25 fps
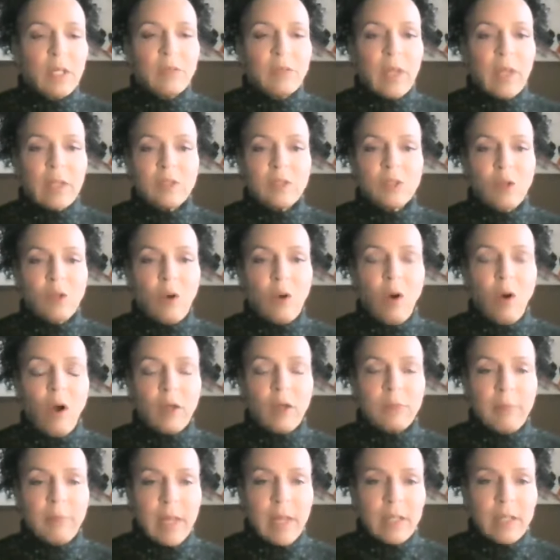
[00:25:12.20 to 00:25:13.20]
that,
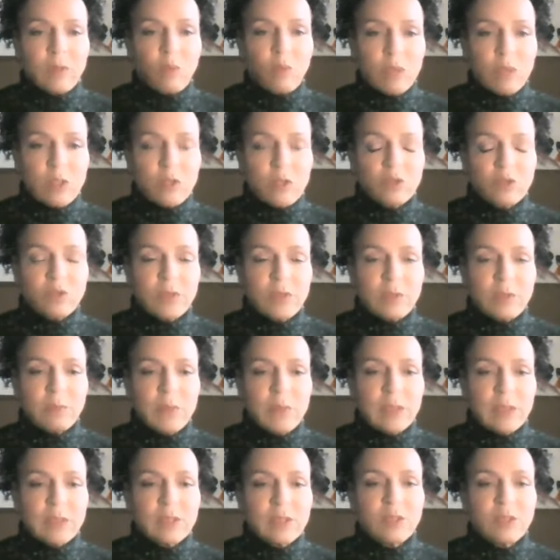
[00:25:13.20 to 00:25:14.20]
automatic window
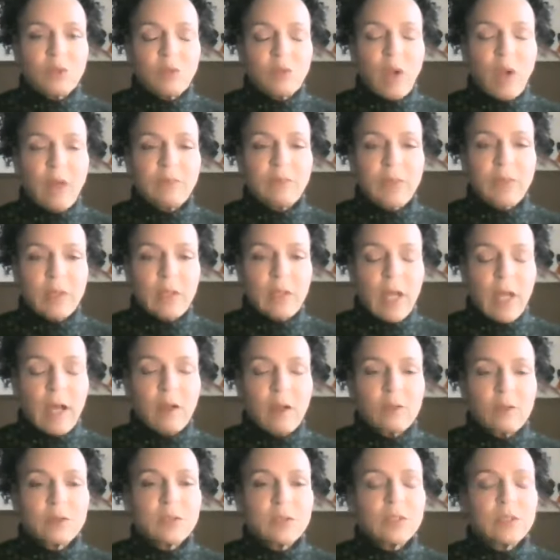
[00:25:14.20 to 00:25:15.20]
treatments throughout the
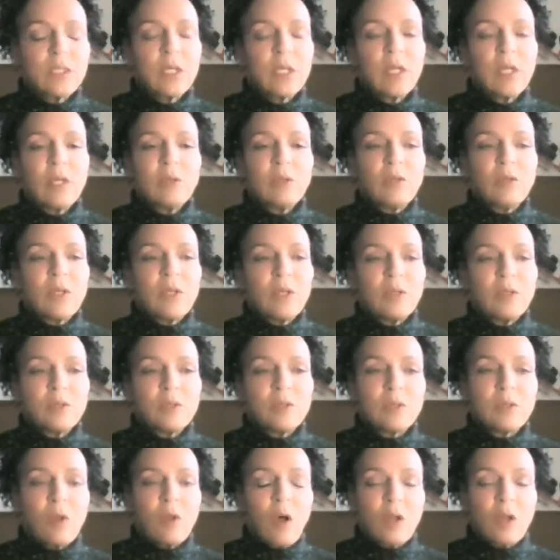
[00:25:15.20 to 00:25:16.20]
house.
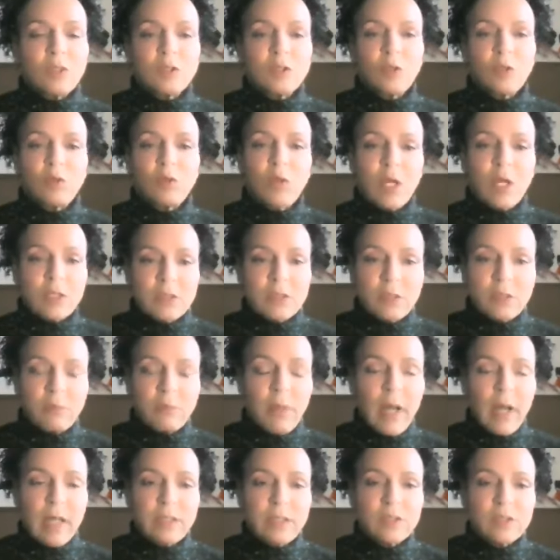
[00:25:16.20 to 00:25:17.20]
There's also
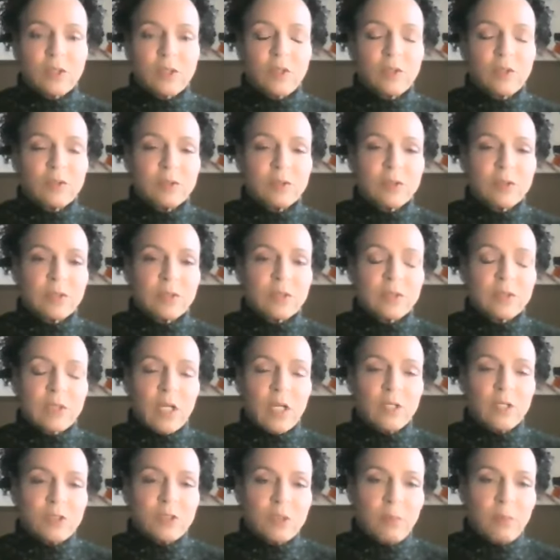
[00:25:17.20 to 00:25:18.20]
customized curtains. There's
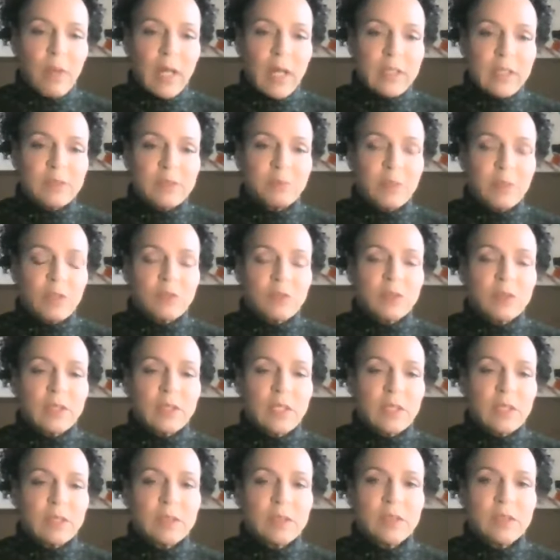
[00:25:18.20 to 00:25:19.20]
customized
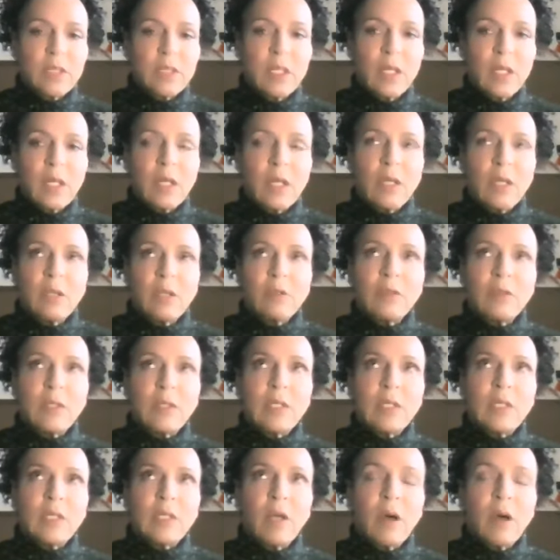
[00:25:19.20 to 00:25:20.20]
built-ins.
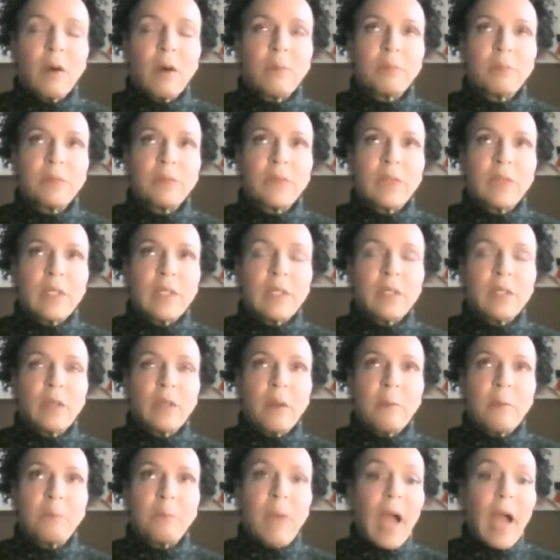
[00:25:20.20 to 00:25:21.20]

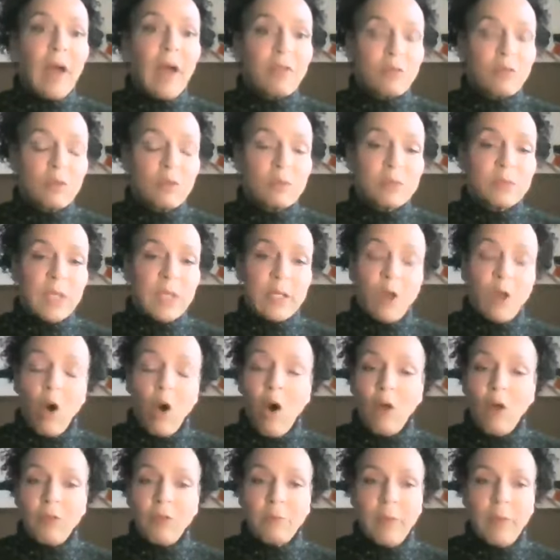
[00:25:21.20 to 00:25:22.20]
The bathrooms, like
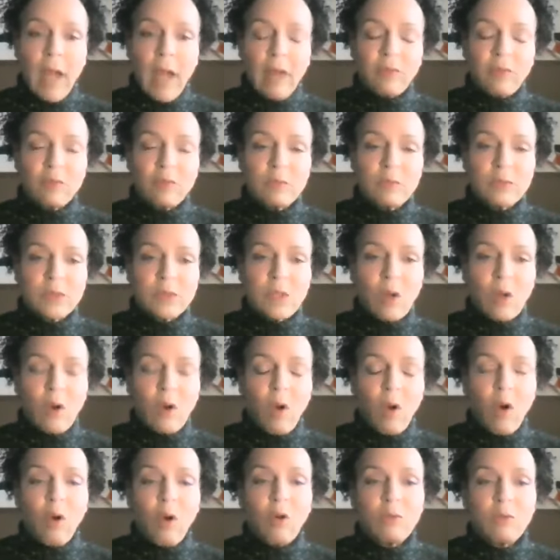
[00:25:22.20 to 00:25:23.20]
all the bathrooms are
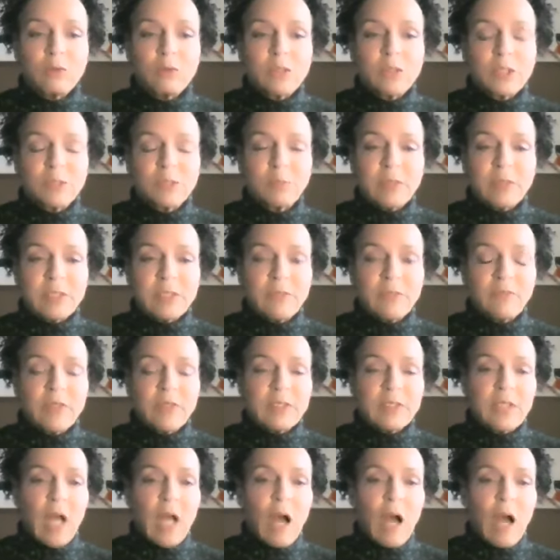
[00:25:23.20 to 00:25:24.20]
all
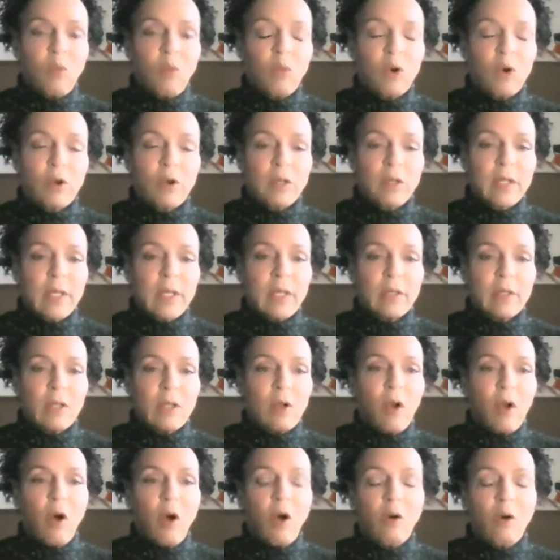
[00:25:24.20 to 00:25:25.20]
specific tile work, and
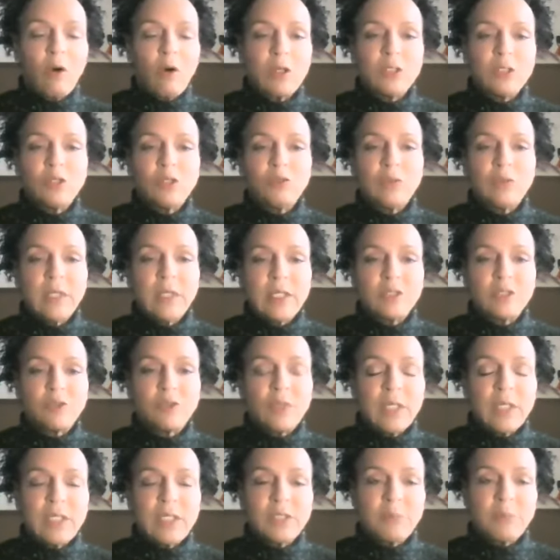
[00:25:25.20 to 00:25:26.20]
they're all are unique
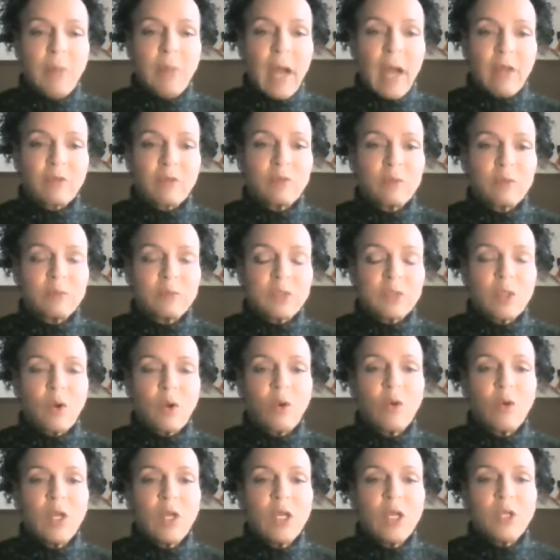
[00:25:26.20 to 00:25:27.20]
to each bathroom.
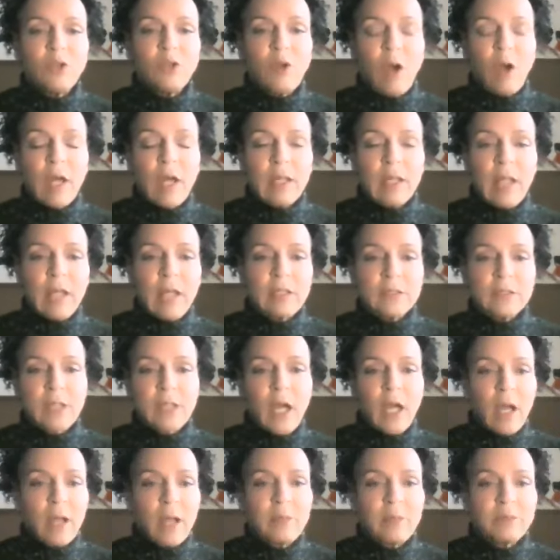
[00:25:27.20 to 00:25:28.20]
So you know how a lot of
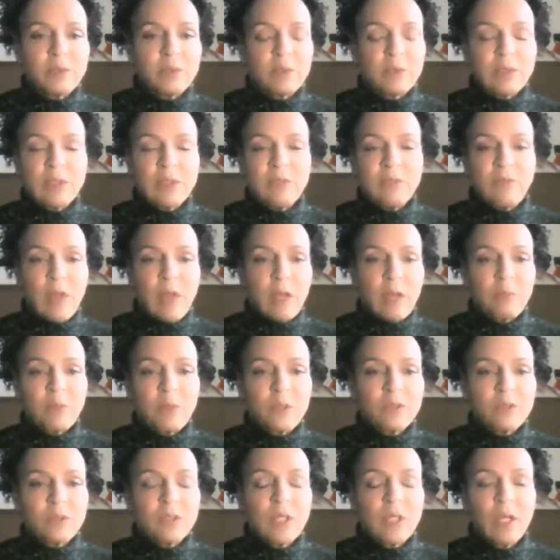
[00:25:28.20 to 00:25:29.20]
times with
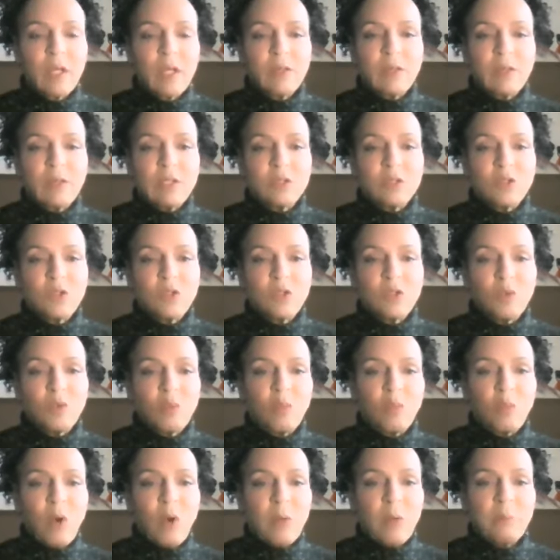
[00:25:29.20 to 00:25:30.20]
developers, they'll do
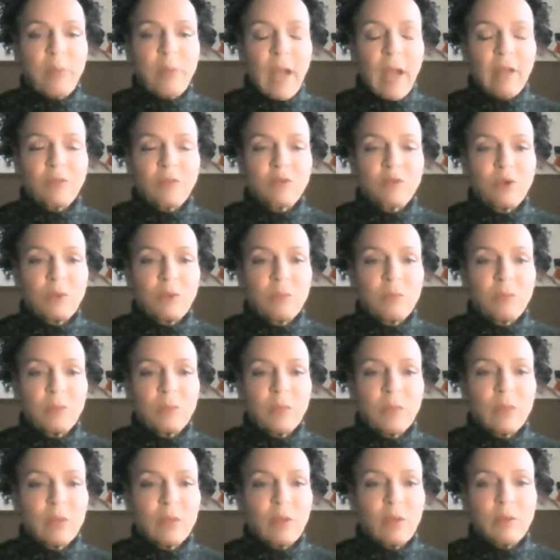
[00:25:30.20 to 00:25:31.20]
one bathroom
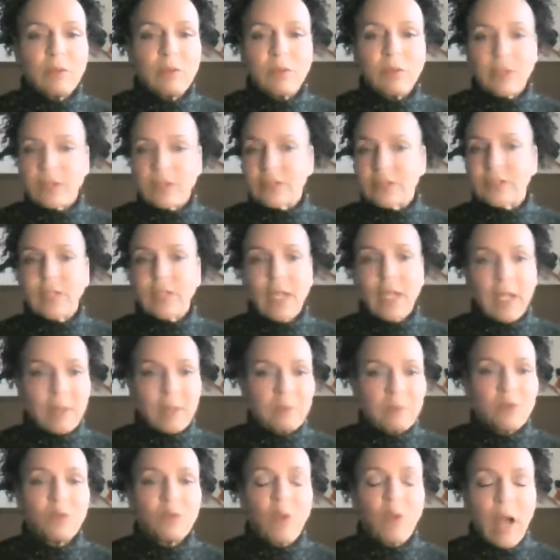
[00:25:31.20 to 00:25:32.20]
the
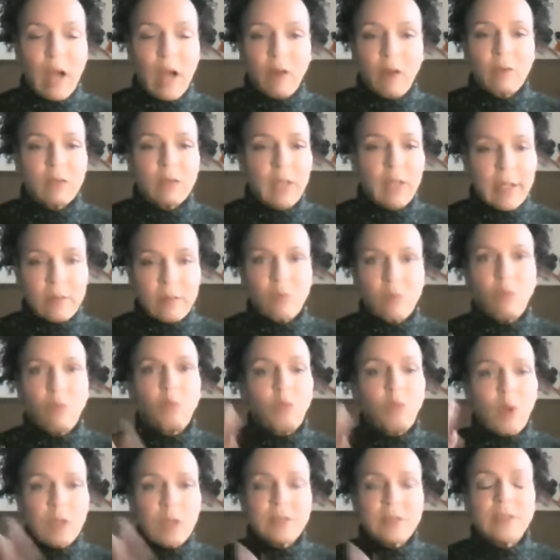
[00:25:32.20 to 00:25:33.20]
same throughout, like
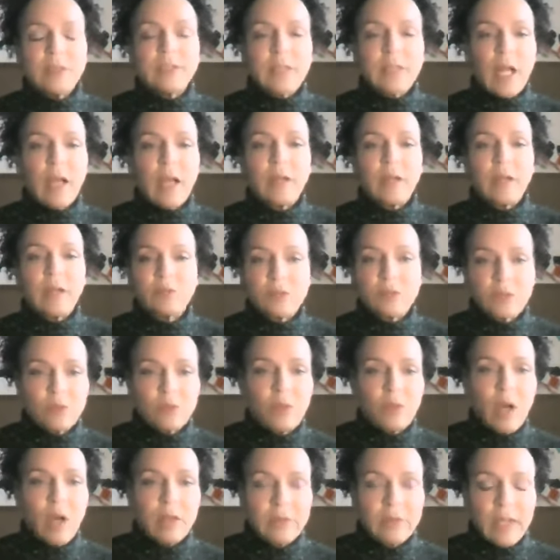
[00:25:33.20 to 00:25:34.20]
one design
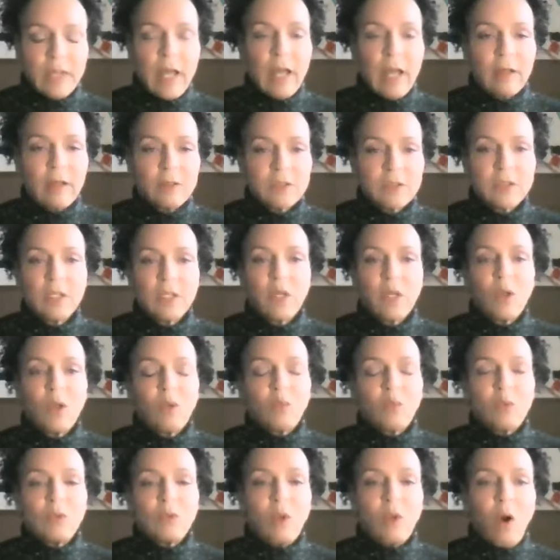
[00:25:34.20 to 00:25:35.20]
throughout the house.
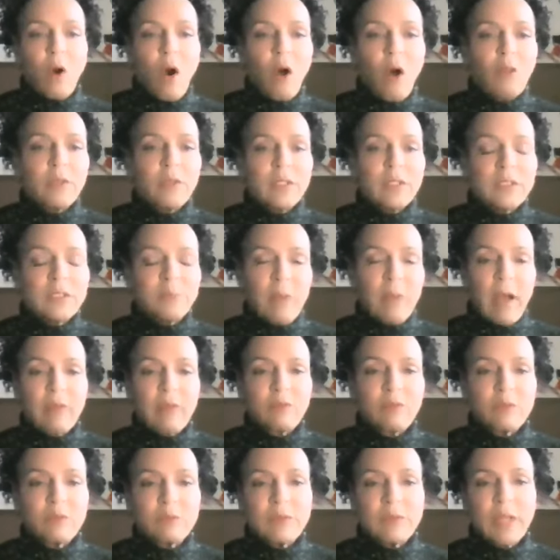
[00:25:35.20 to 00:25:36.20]
With all these
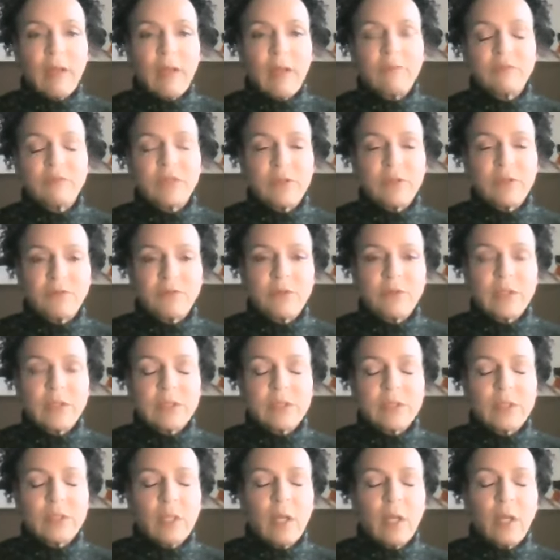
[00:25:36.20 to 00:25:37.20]
bathrooms have
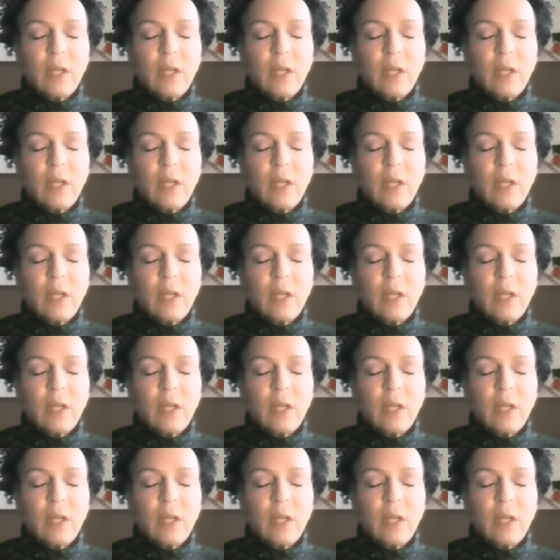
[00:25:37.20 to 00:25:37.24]
different